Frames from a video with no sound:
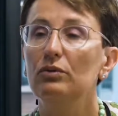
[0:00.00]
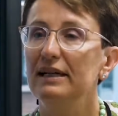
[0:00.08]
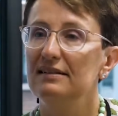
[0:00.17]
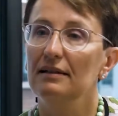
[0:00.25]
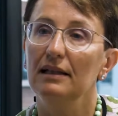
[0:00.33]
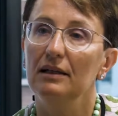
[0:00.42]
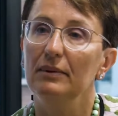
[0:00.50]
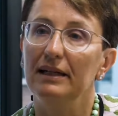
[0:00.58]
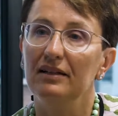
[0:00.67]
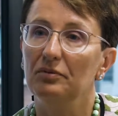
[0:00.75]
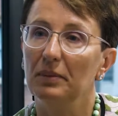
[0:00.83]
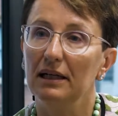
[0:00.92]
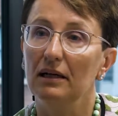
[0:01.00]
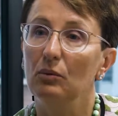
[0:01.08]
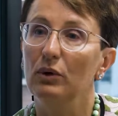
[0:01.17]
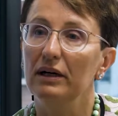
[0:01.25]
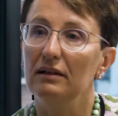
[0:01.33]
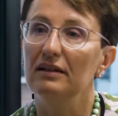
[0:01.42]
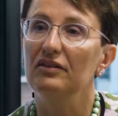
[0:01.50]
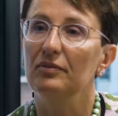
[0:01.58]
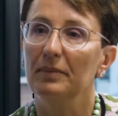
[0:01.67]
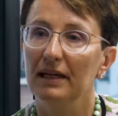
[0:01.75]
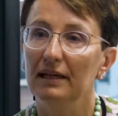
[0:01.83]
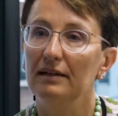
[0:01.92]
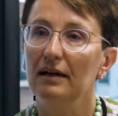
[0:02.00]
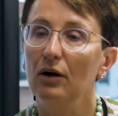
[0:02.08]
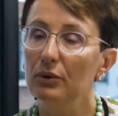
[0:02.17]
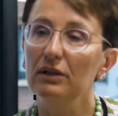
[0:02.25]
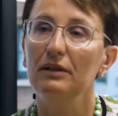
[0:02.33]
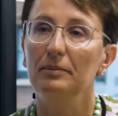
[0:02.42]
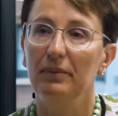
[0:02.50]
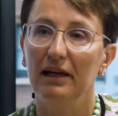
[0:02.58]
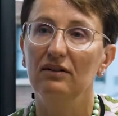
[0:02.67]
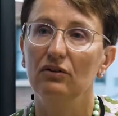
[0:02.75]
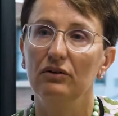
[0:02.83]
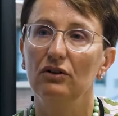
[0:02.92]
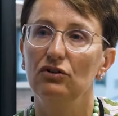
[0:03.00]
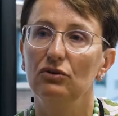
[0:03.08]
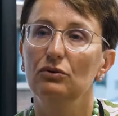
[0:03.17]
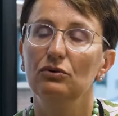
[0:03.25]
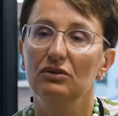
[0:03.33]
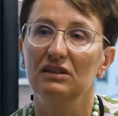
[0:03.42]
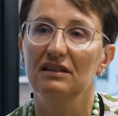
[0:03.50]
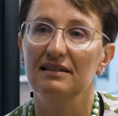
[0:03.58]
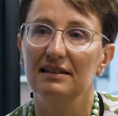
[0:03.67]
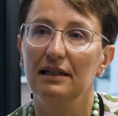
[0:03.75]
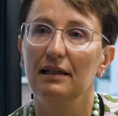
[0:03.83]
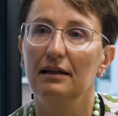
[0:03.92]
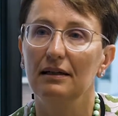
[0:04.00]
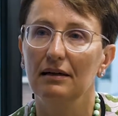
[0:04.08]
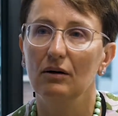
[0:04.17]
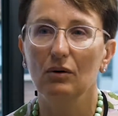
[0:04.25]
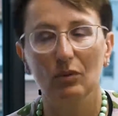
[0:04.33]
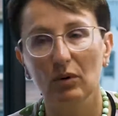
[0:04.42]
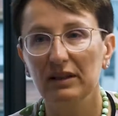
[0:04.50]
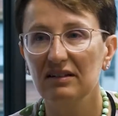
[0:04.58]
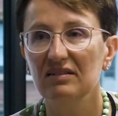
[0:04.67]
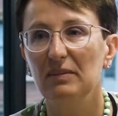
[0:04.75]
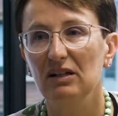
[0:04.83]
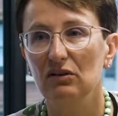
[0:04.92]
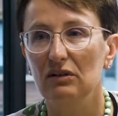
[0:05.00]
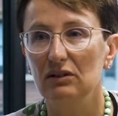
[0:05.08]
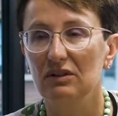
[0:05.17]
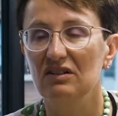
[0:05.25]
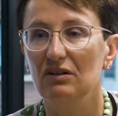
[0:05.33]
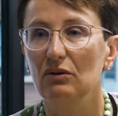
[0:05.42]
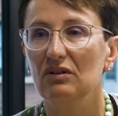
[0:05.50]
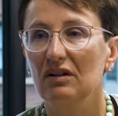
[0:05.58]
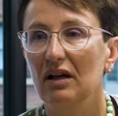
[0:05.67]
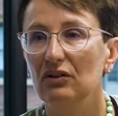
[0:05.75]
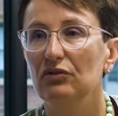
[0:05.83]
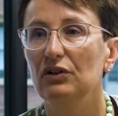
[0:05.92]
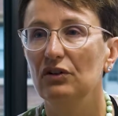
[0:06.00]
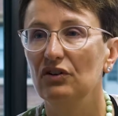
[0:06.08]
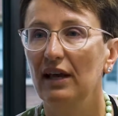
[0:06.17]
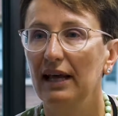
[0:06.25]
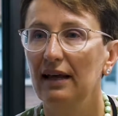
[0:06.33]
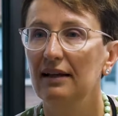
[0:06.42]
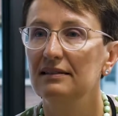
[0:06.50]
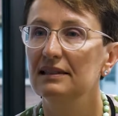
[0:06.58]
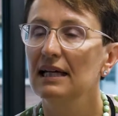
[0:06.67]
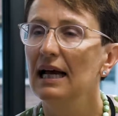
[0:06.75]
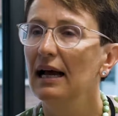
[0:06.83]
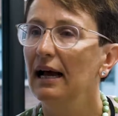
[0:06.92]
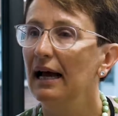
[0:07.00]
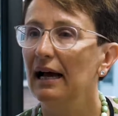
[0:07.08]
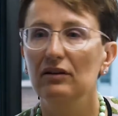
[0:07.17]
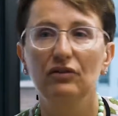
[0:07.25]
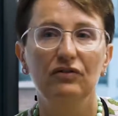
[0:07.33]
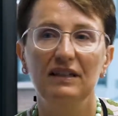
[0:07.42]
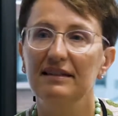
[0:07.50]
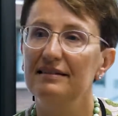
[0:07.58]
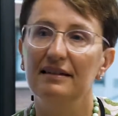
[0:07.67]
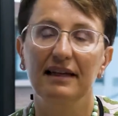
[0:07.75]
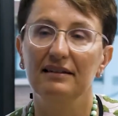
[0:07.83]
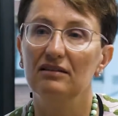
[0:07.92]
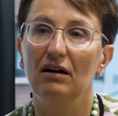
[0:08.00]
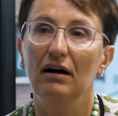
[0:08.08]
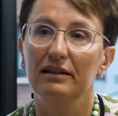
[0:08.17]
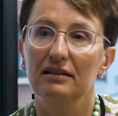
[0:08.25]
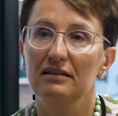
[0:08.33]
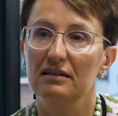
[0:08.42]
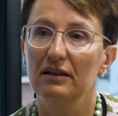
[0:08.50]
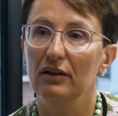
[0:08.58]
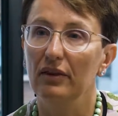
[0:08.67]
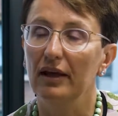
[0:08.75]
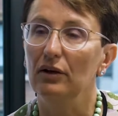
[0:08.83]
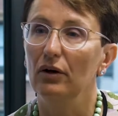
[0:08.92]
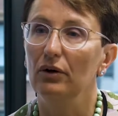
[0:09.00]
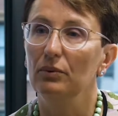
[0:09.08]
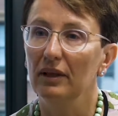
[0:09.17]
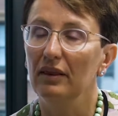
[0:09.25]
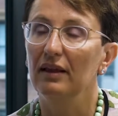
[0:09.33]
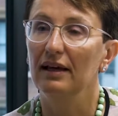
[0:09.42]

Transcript: recently, when he's been unwell, it's been a real impact on the children to see what this mental illness looks like firsthand and the fears and anxieties that go with